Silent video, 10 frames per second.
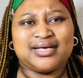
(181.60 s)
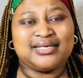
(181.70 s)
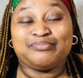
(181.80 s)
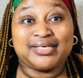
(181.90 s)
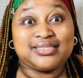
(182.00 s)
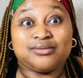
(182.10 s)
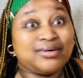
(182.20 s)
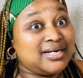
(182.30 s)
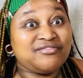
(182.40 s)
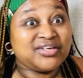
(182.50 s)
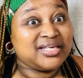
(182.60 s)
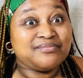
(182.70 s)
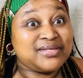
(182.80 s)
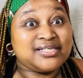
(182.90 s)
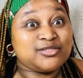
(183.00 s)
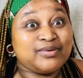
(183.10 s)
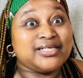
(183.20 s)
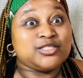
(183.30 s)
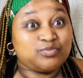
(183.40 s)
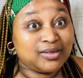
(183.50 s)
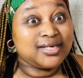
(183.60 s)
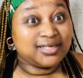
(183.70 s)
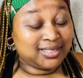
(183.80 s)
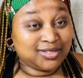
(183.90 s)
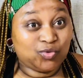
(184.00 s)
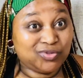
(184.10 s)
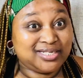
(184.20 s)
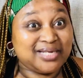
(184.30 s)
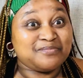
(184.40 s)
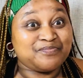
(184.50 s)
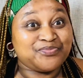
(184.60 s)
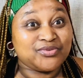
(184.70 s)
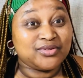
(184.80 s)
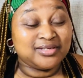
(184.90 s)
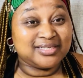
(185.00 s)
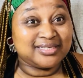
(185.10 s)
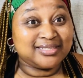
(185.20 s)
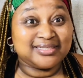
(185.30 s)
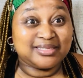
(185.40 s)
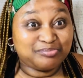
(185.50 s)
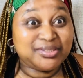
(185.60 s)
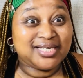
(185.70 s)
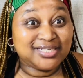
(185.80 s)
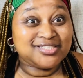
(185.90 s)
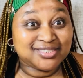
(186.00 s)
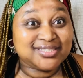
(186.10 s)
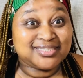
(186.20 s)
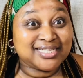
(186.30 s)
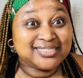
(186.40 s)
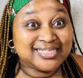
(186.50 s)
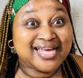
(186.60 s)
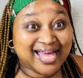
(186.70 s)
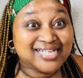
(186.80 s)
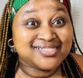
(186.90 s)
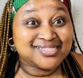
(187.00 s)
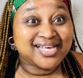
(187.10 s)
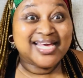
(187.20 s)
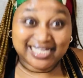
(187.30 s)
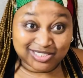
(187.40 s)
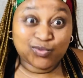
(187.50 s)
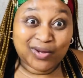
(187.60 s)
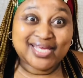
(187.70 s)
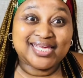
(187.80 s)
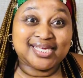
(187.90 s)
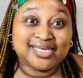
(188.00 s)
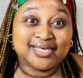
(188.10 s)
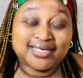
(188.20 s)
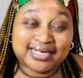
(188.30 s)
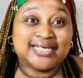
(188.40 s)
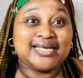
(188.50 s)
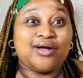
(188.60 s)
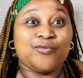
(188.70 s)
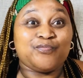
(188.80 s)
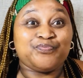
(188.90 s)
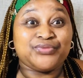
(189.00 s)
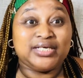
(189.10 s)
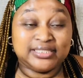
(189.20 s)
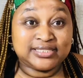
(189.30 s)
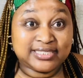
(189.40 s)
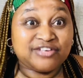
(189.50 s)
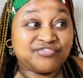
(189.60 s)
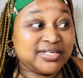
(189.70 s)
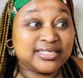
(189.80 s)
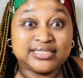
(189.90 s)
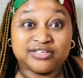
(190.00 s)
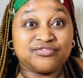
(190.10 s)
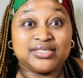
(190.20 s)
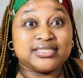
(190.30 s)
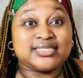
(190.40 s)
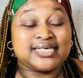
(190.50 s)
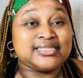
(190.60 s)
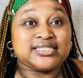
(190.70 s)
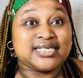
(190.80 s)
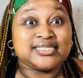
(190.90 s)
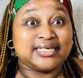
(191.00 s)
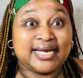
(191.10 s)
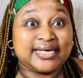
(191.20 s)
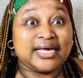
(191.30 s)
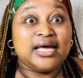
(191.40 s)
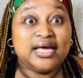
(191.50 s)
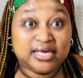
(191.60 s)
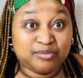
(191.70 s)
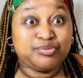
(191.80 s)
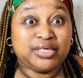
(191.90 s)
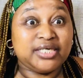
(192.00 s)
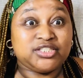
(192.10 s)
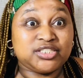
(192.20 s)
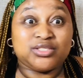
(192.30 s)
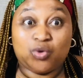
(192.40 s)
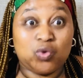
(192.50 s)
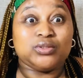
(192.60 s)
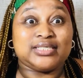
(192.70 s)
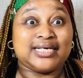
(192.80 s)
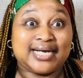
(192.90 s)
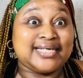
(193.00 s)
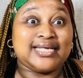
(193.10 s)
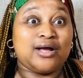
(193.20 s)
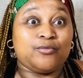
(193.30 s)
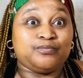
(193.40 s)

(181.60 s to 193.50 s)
But whatever game that he's playing a good game. The PhD that he has, it's working right now. He's definitely strategizing like a PhD holder right now.